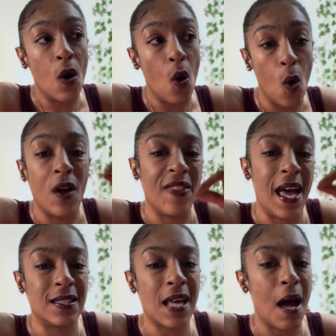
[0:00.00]
on
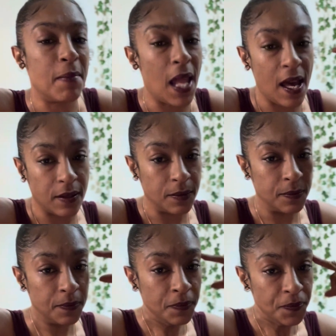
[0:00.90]
that timeline.
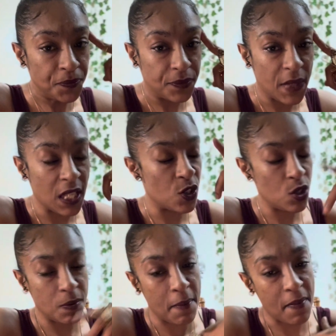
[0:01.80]

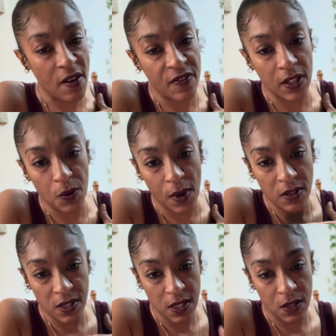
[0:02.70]
Excuse me, I'm not feeling well
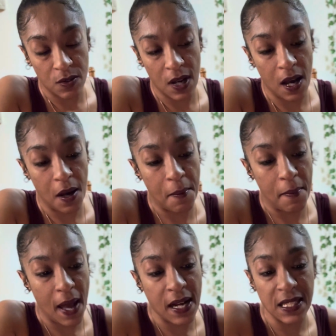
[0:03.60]
still.
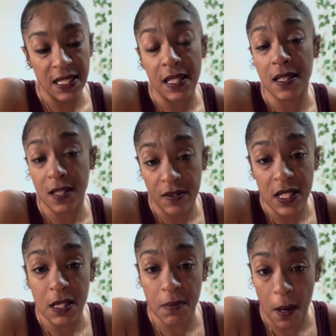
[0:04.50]
I need to get
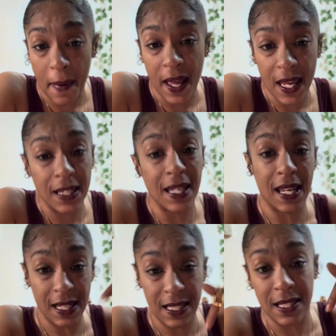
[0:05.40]
serious about my healing,
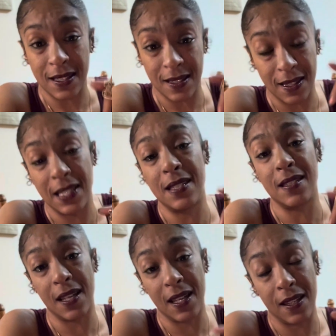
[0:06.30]
and this is
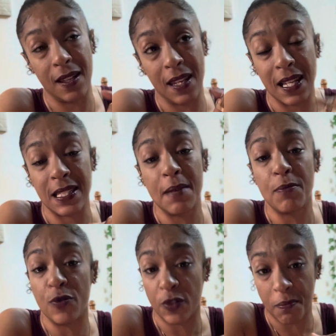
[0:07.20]
an
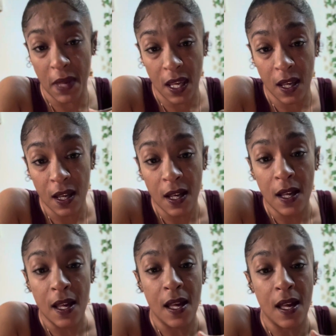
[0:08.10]
example for me.
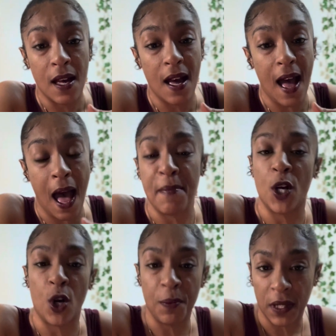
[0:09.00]
I'm an
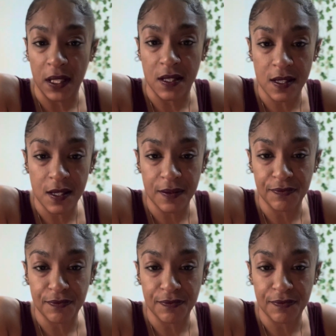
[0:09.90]
herbalist.